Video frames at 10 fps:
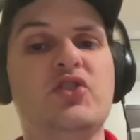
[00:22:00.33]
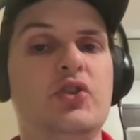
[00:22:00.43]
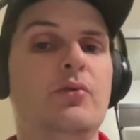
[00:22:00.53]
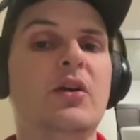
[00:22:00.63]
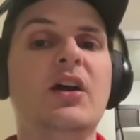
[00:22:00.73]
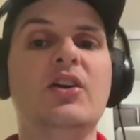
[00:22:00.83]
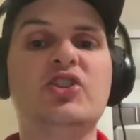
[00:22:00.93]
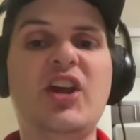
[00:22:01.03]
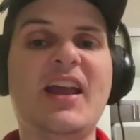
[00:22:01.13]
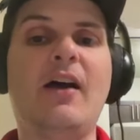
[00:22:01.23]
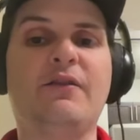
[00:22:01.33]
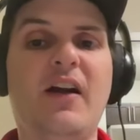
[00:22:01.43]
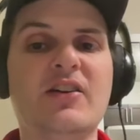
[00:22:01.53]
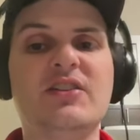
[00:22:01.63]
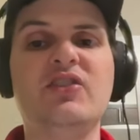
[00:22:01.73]
too. Check out
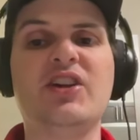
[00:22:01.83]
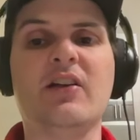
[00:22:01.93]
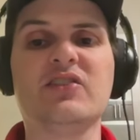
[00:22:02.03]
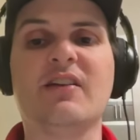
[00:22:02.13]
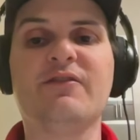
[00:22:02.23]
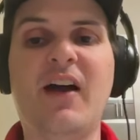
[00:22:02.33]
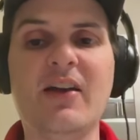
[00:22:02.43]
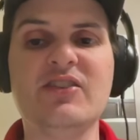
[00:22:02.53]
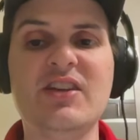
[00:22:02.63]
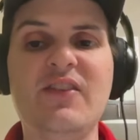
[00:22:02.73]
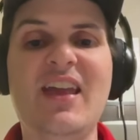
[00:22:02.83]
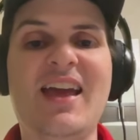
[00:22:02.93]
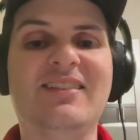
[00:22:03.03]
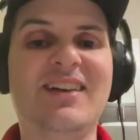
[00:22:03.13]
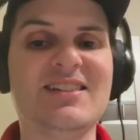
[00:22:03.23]
Fire T V channels on Fire T V
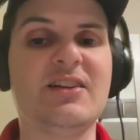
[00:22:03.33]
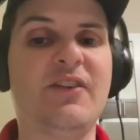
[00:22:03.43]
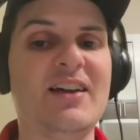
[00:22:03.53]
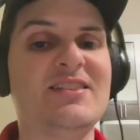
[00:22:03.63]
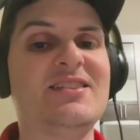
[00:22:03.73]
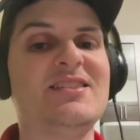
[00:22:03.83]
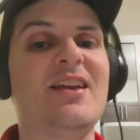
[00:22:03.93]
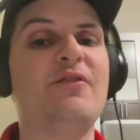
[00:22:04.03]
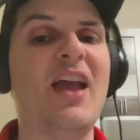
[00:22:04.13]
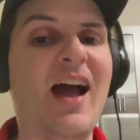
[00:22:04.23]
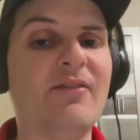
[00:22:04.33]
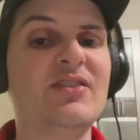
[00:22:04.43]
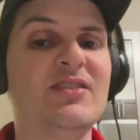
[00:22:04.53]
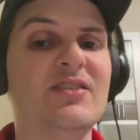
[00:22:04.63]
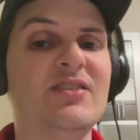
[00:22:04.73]
and Alexa devices. If you
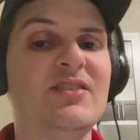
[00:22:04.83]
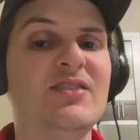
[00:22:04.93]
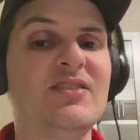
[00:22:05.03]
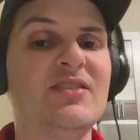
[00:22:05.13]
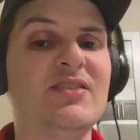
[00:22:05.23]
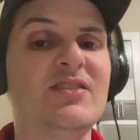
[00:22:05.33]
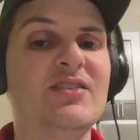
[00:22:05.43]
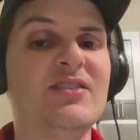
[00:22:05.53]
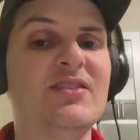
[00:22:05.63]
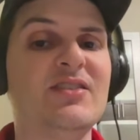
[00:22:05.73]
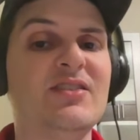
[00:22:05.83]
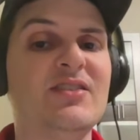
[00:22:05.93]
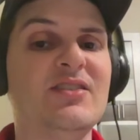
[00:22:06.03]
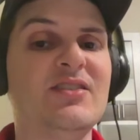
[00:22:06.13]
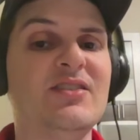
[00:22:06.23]
haven't
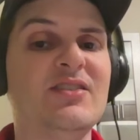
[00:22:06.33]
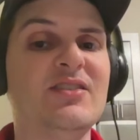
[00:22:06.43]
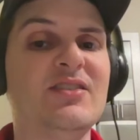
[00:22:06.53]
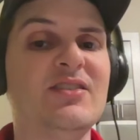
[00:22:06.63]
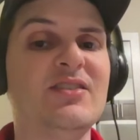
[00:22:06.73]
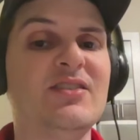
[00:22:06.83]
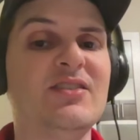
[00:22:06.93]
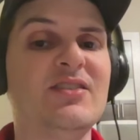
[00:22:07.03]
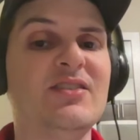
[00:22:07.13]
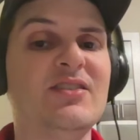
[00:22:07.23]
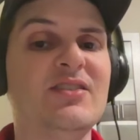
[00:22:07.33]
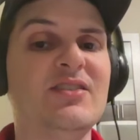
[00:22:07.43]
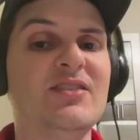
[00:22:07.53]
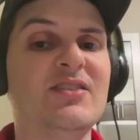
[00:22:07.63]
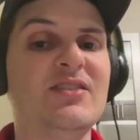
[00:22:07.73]
checked it, you should.
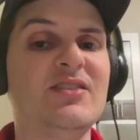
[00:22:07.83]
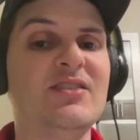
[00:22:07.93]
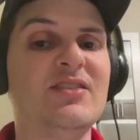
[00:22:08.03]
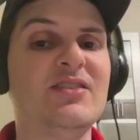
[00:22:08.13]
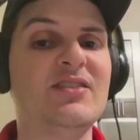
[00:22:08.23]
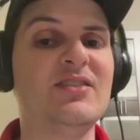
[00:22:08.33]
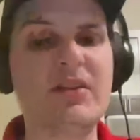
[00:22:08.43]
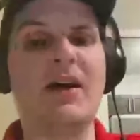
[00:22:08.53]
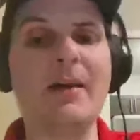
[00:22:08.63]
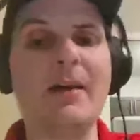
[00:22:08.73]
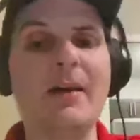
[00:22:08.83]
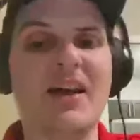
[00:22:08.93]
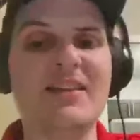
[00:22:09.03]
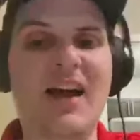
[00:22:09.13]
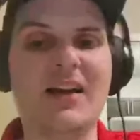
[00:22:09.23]
To learn more, visit
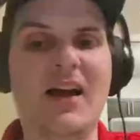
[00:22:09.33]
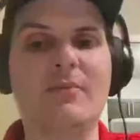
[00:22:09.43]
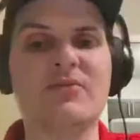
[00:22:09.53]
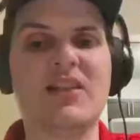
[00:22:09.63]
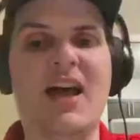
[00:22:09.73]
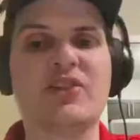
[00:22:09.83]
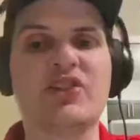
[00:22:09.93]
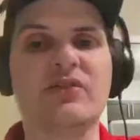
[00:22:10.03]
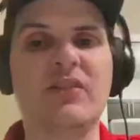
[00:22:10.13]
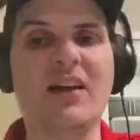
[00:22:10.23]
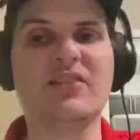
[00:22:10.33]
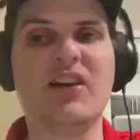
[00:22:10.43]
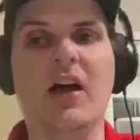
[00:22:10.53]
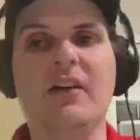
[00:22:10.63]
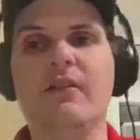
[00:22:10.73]
www.amazon.com
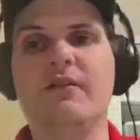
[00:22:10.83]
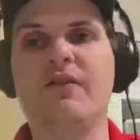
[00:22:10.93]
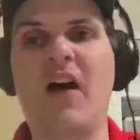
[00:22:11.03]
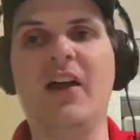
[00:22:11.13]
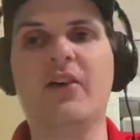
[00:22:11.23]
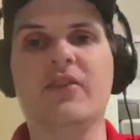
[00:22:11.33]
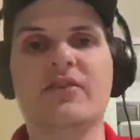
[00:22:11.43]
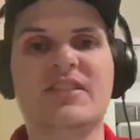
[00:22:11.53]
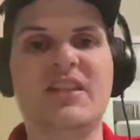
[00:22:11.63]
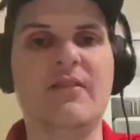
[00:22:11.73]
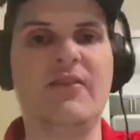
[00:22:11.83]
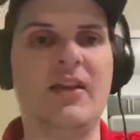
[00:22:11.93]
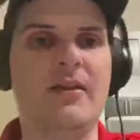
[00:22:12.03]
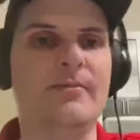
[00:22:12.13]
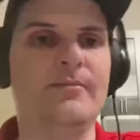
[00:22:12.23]
slash locked on Fire
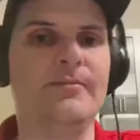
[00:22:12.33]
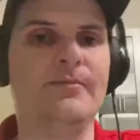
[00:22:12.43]
TV.